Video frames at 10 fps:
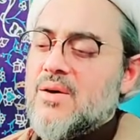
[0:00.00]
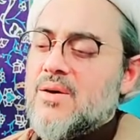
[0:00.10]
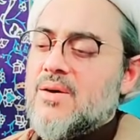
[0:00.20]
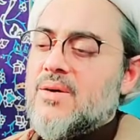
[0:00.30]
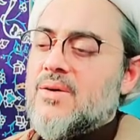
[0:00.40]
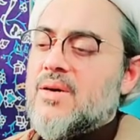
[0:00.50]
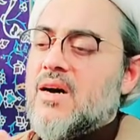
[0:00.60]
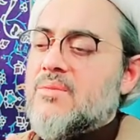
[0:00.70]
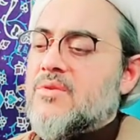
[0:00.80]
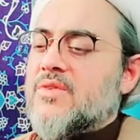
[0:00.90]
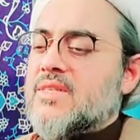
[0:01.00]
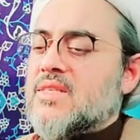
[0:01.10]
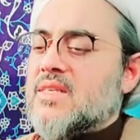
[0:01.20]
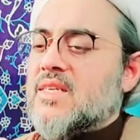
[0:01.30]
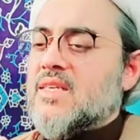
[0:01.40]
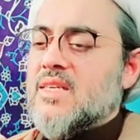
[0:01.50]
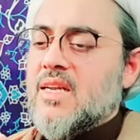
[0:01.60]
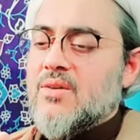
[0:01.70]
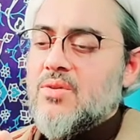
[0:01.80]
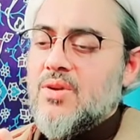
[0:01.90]
our Mufassirin and
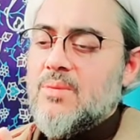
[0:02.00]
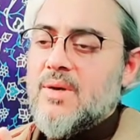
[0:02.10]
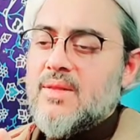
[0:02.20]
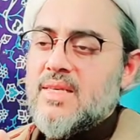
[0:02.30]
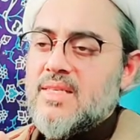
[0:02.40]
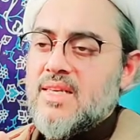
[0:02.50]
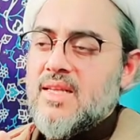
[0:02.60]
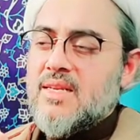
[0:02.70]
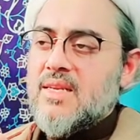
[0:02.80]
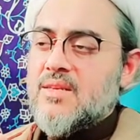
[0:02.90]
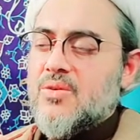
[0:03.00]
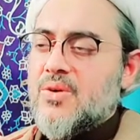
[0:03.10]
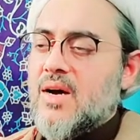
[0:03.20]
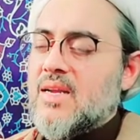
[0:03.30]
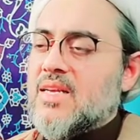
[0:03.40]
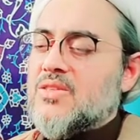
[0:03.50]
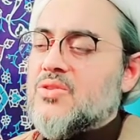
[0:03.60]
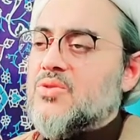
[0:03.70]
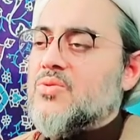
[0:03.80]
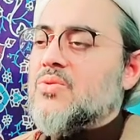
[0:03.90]
our ulama, they say that the Quran has
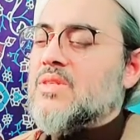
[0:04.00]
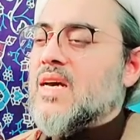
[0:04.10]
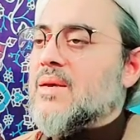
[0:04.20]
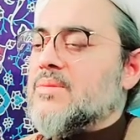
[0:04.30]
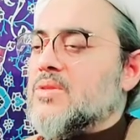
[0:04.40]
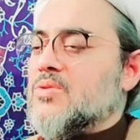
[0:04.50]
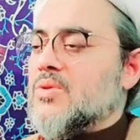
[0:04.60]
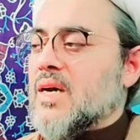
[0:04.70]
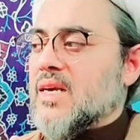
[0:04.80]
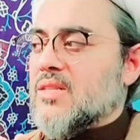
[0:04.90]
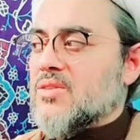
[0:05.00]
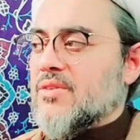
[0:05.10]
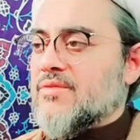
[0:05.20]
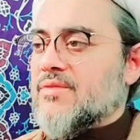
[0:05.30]
two kinds of